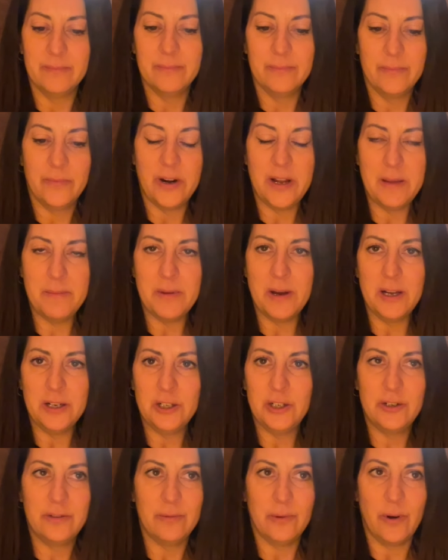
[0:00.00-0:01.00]
pretty
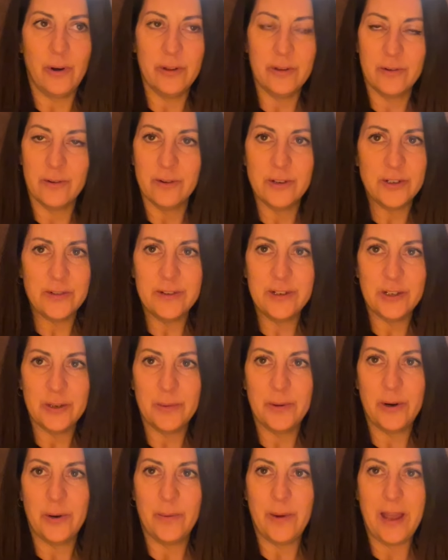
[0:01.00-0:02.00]
much all the groceries are
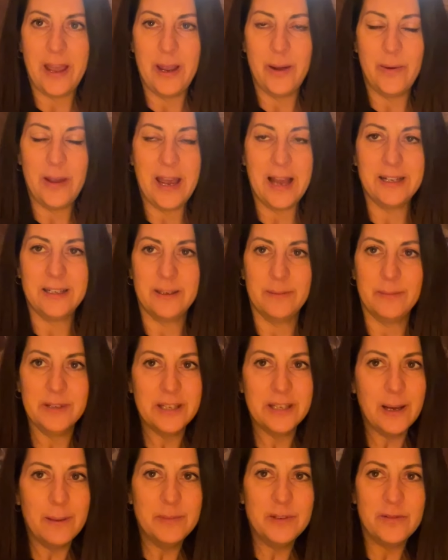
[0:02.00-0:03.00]
put away, we had some
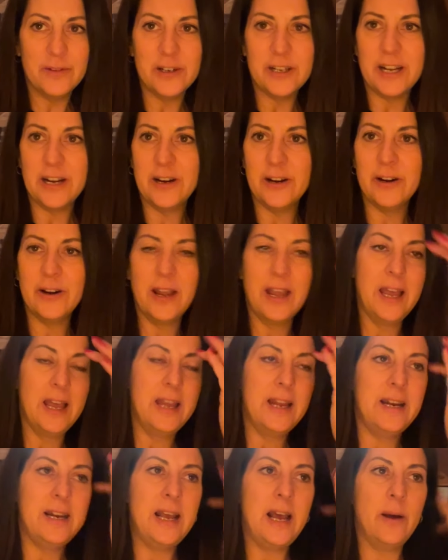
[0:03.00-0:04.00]
subs for dinner,
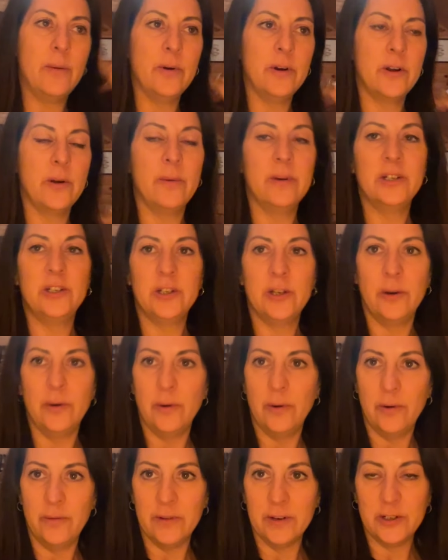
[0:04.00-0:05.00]
now we're going to go
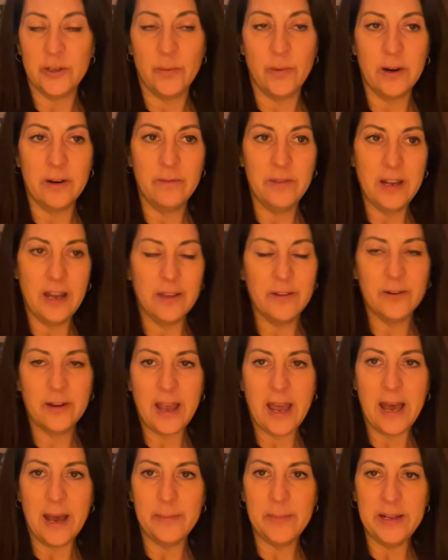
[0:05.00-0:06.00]
over to one of the other
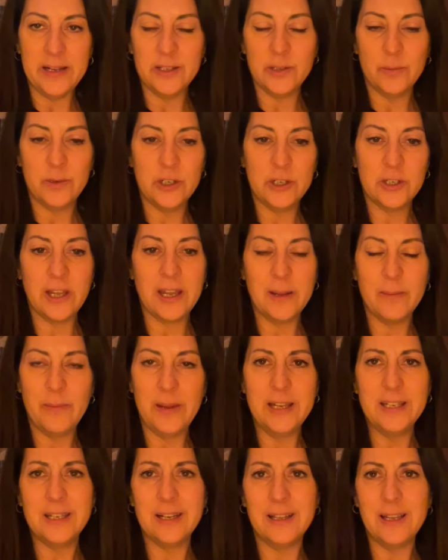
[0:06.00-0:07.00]
cabins, which like
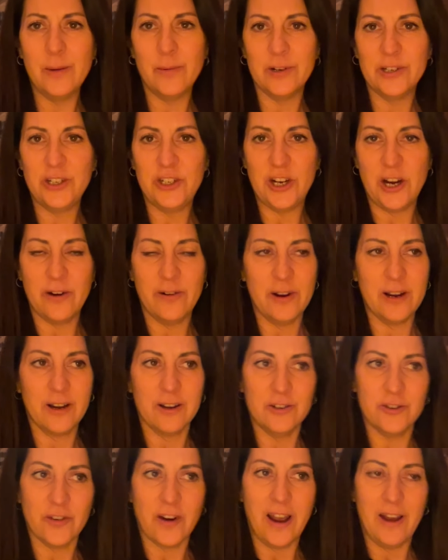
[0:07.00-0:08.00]
basically we're sharing a
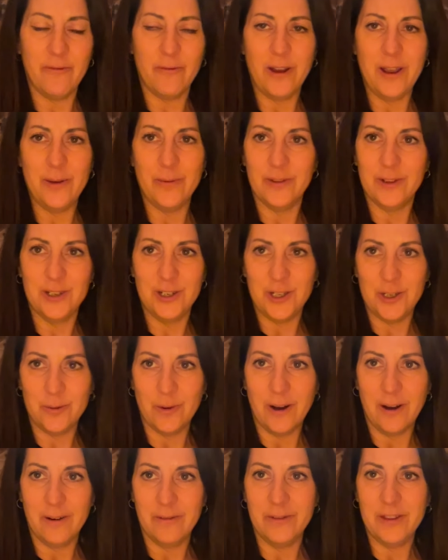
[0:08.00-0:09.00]
driveway with two
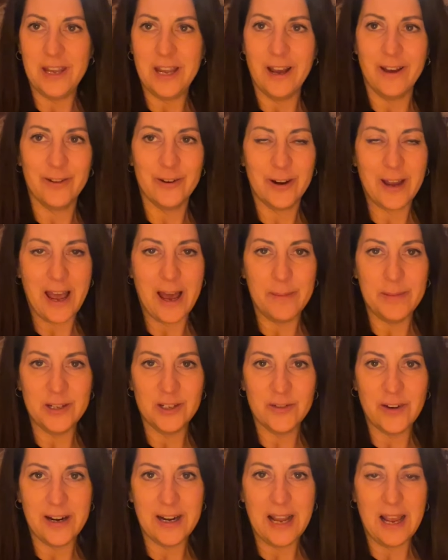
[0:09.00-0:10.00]
of the other cabins
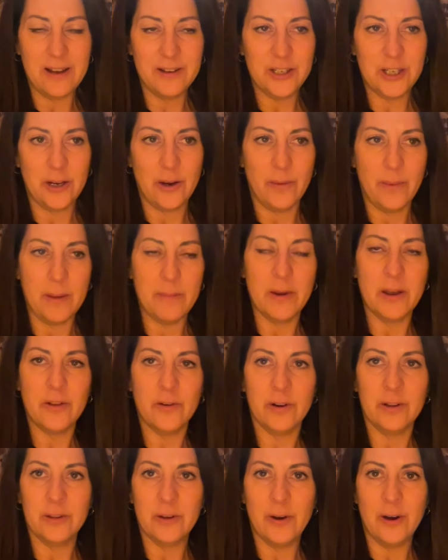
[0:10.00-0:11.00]
right now. So my
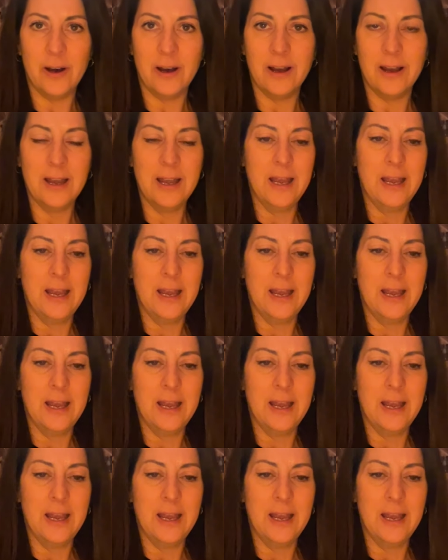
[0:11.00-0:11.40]
mother-in-law